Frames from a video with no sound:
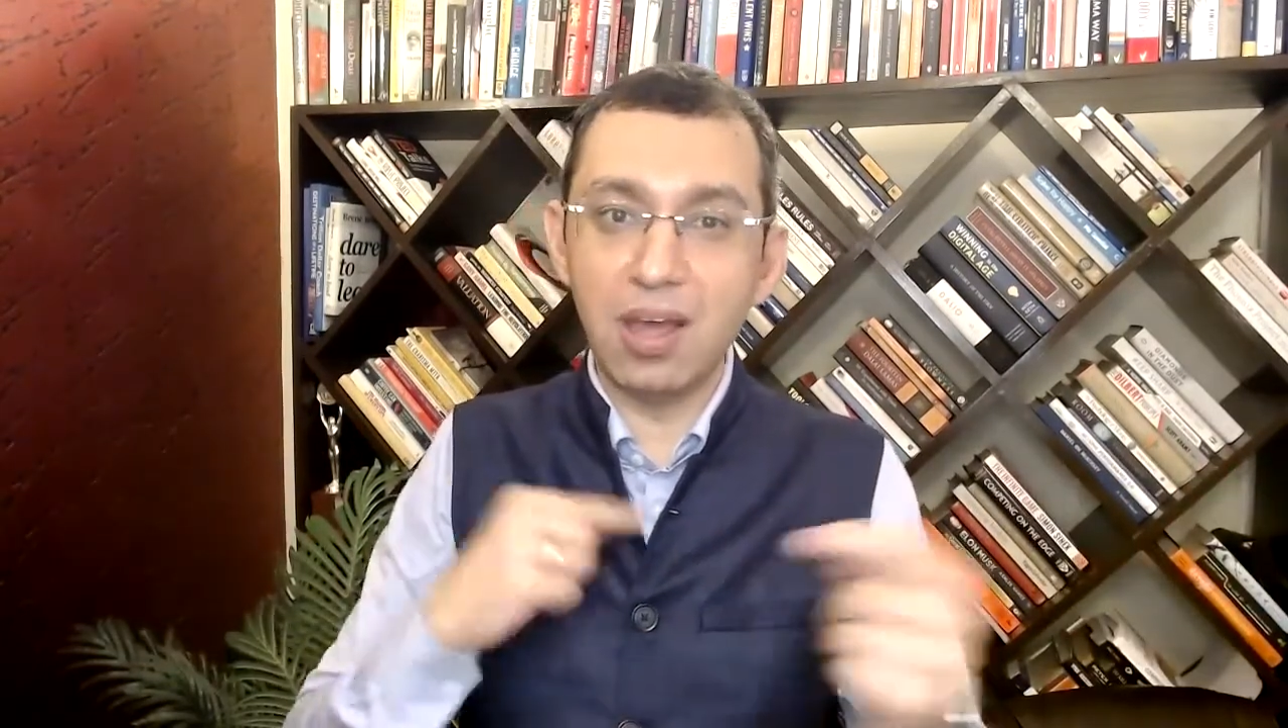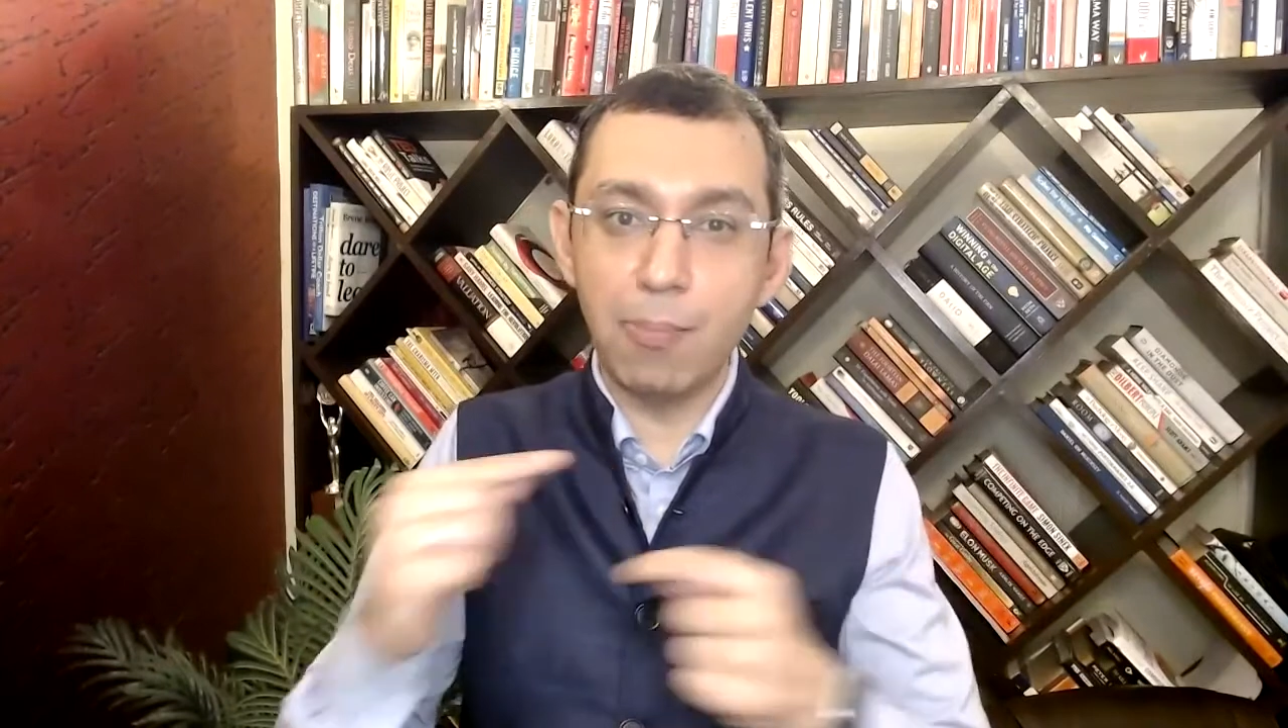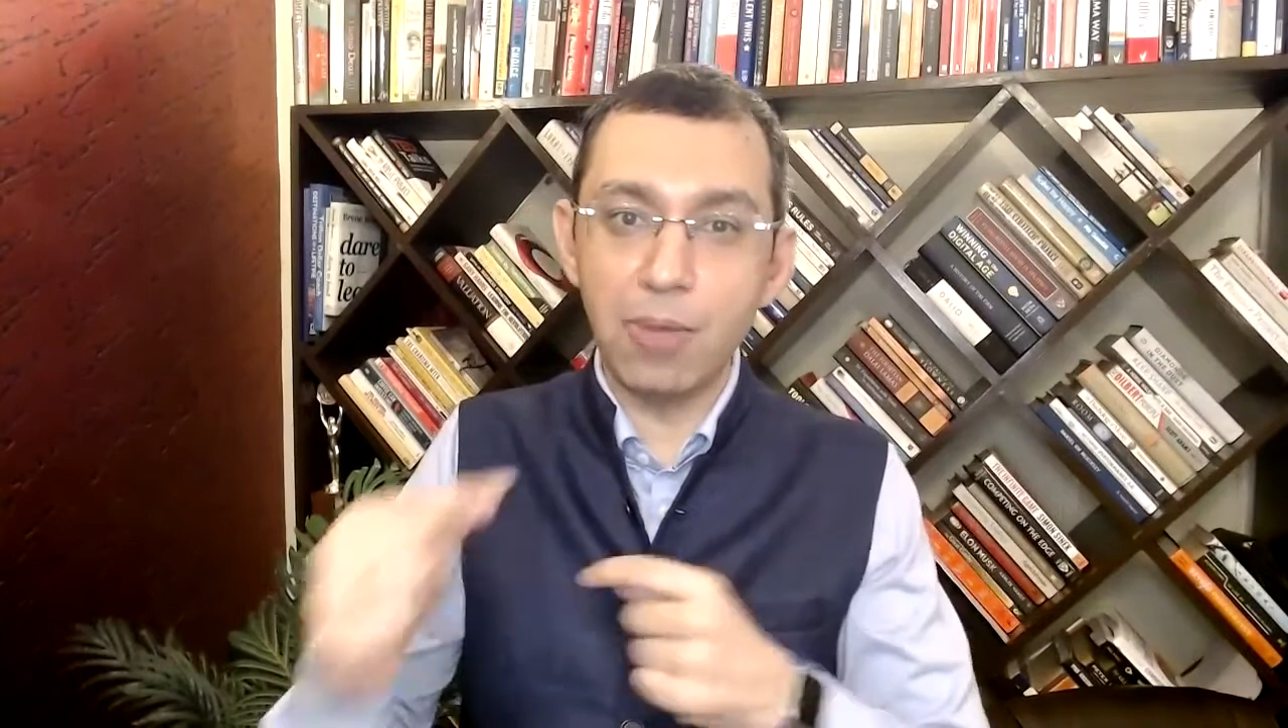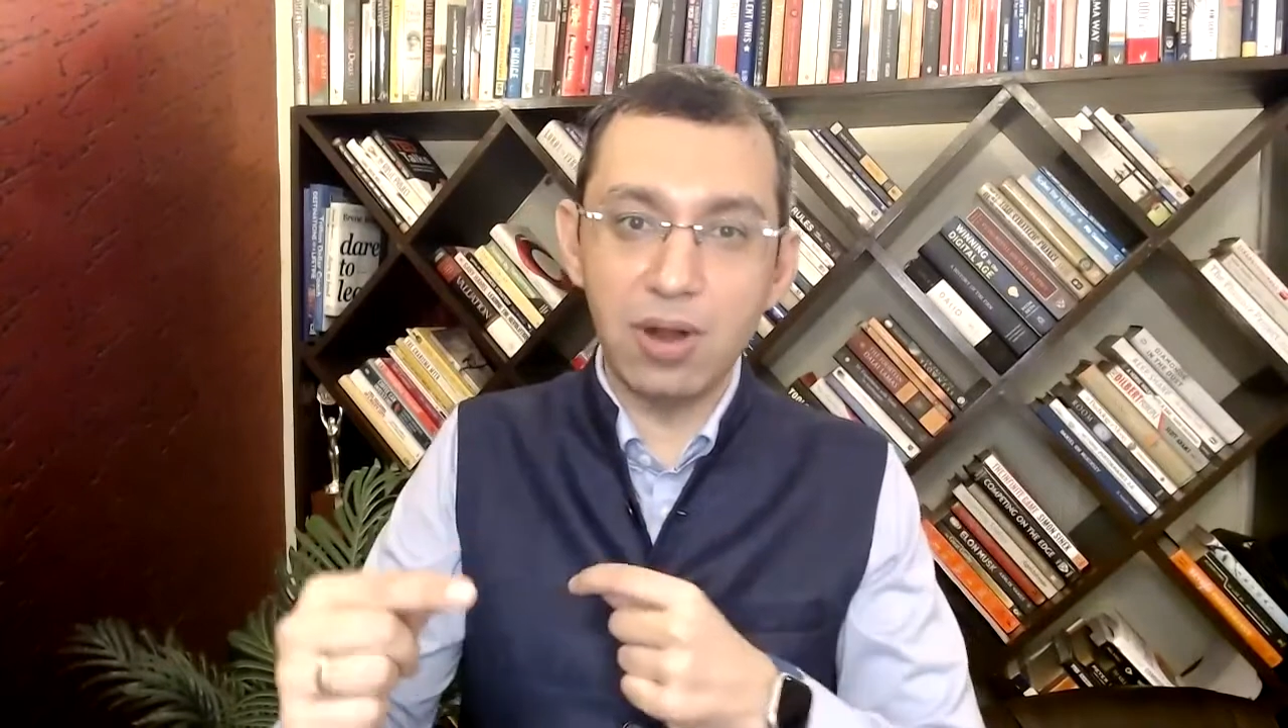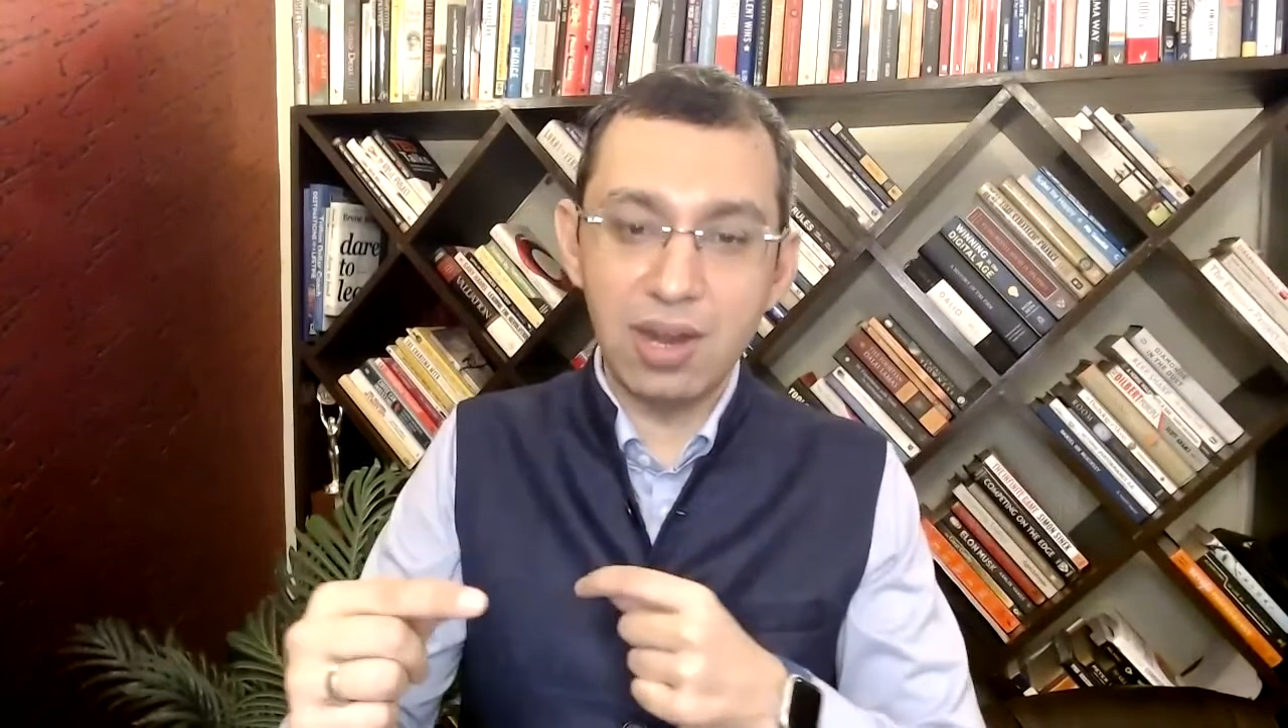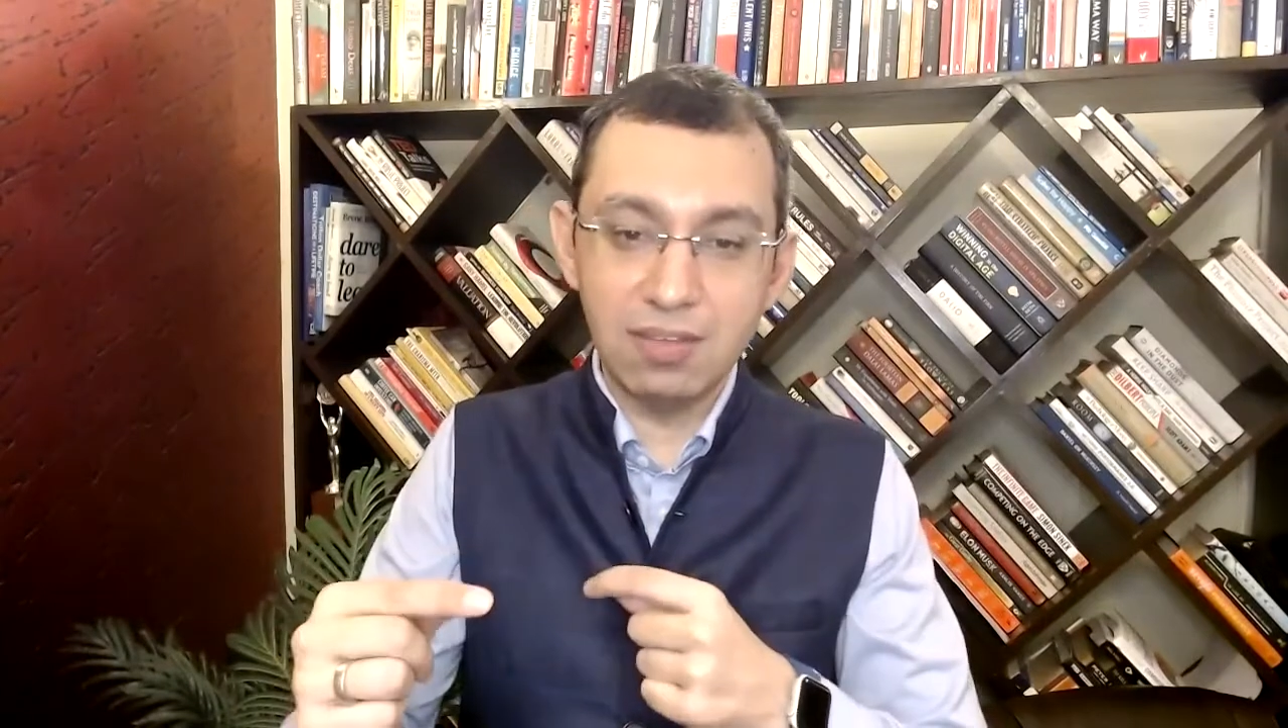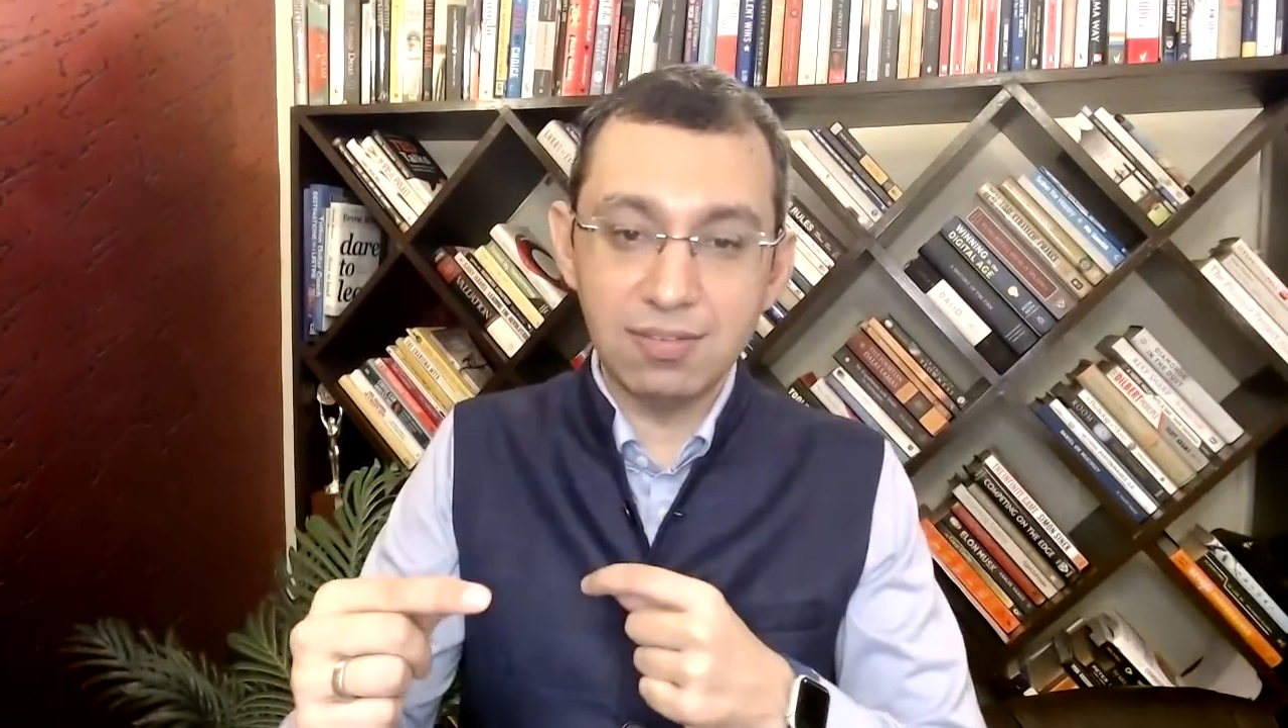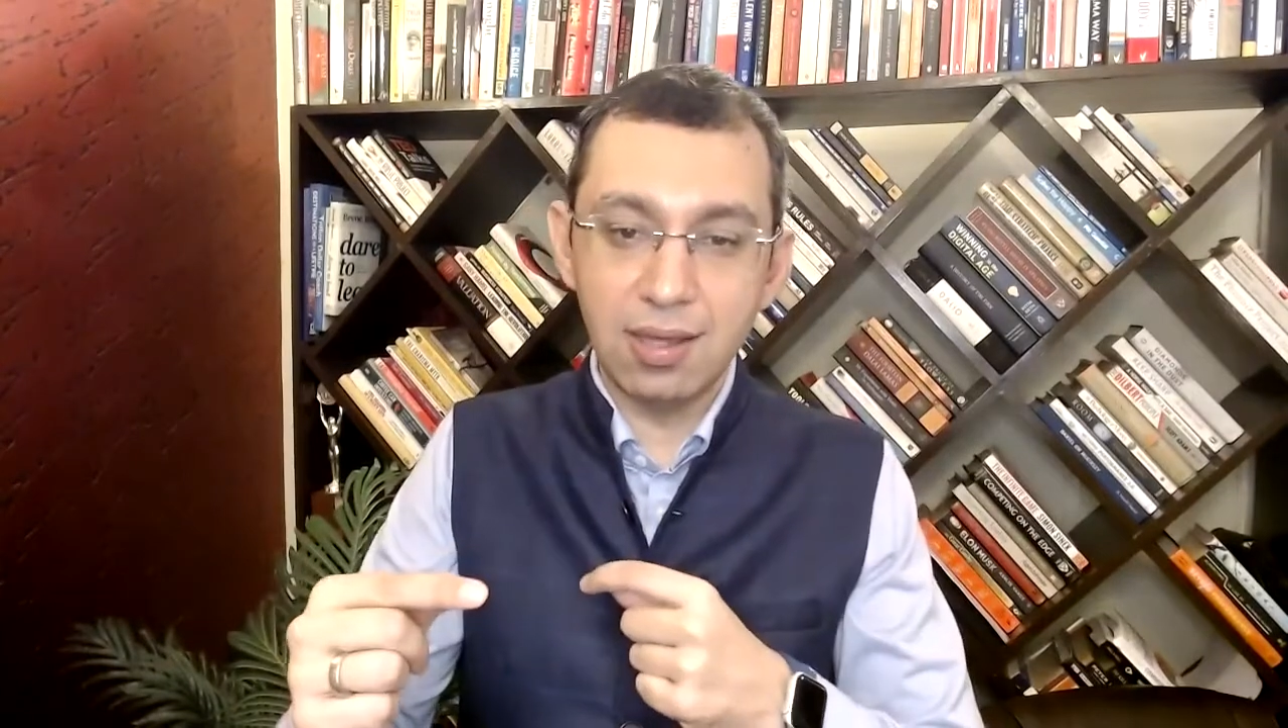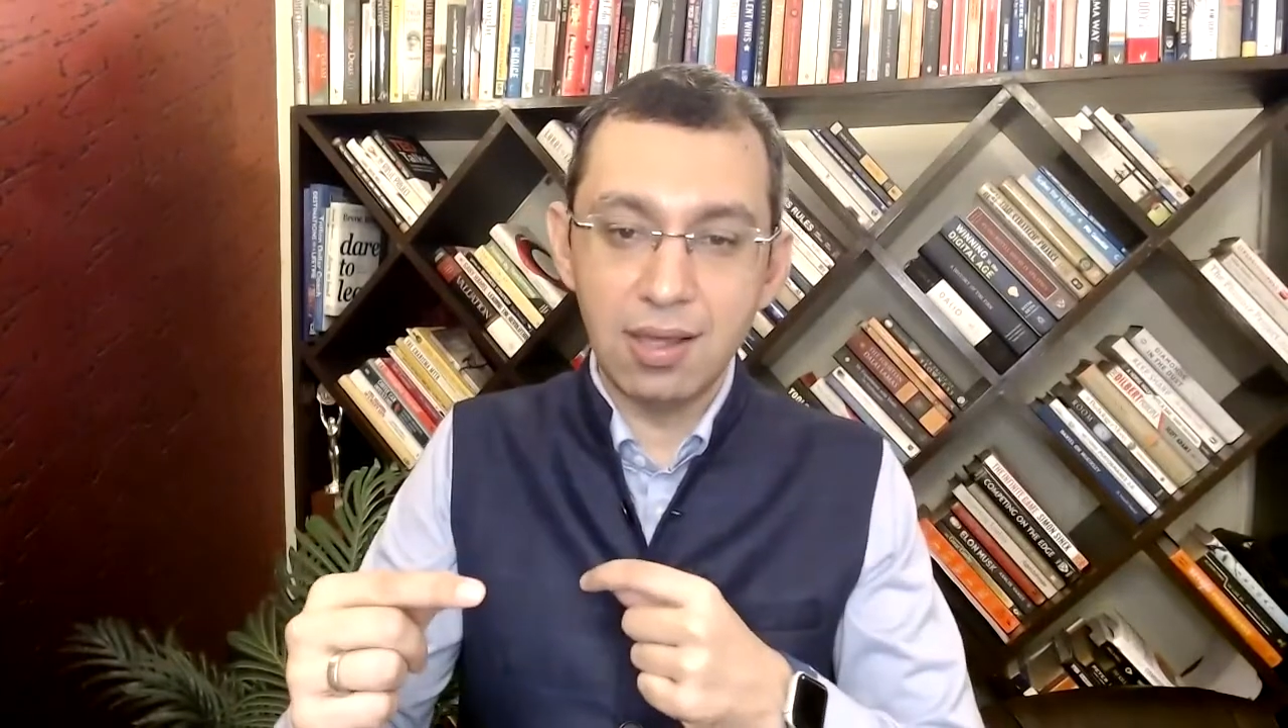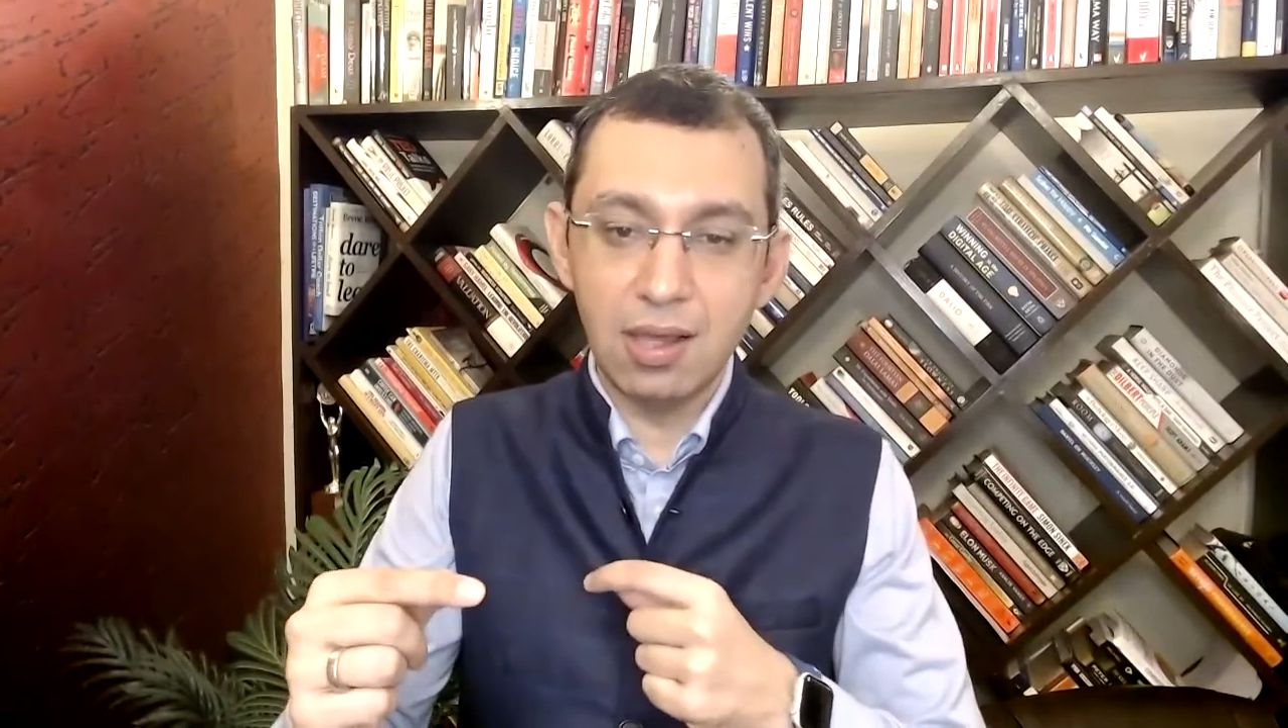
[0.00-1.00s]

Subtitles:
communities